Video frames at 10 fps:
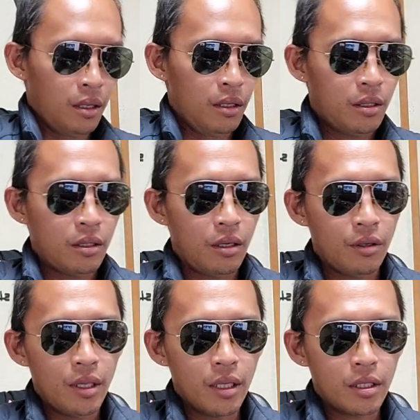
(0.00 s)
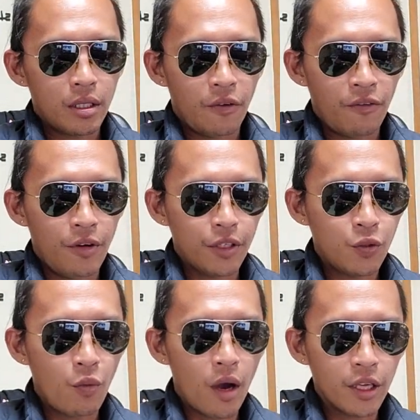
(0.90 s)
so that's the first
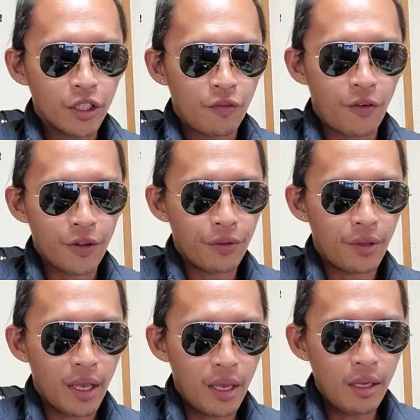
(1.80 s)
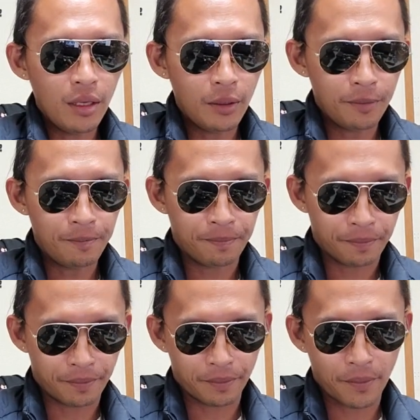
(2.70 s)
watch for today,
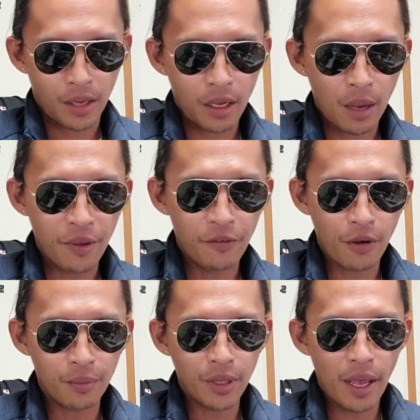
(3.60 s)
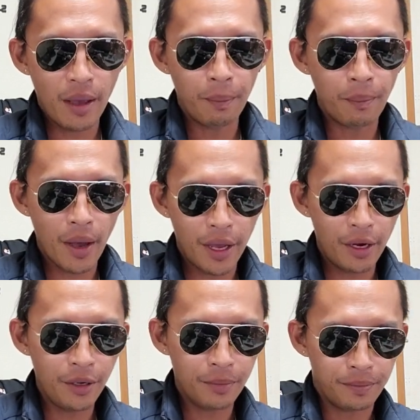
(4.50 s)
coming from the Empire.